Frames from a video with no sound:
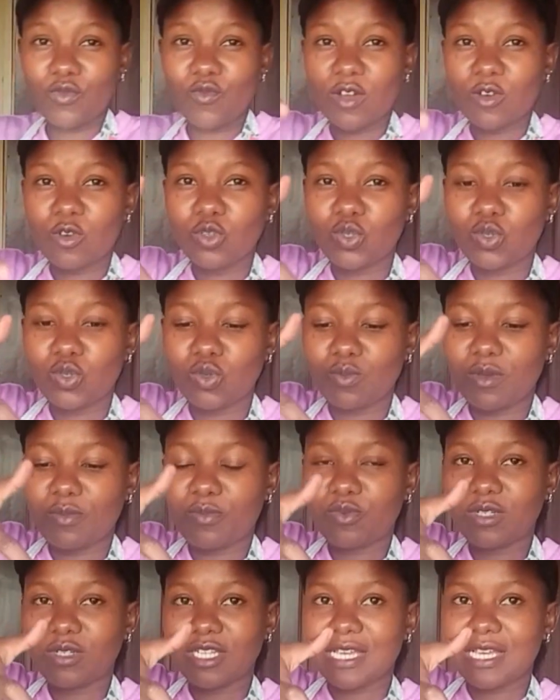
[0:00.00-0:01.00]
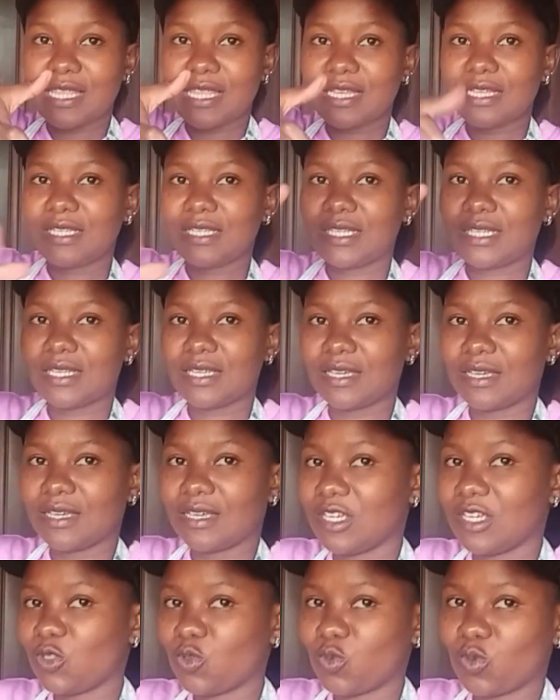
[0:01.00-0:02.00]
were not to be putting this,
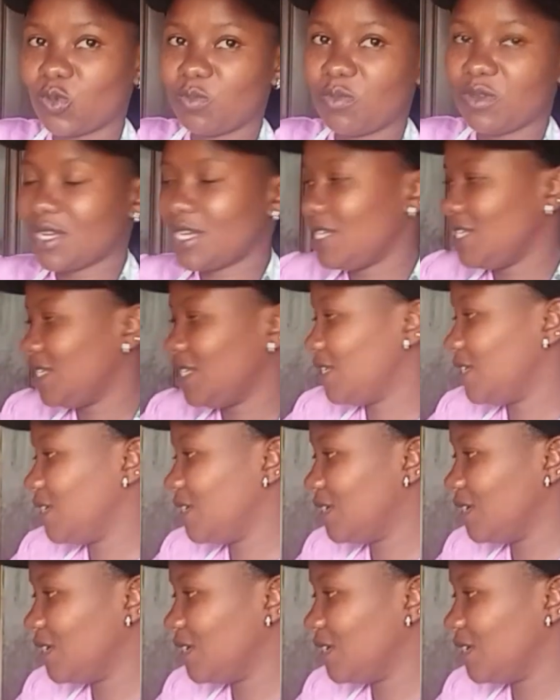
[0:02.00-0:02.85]
it would be ready.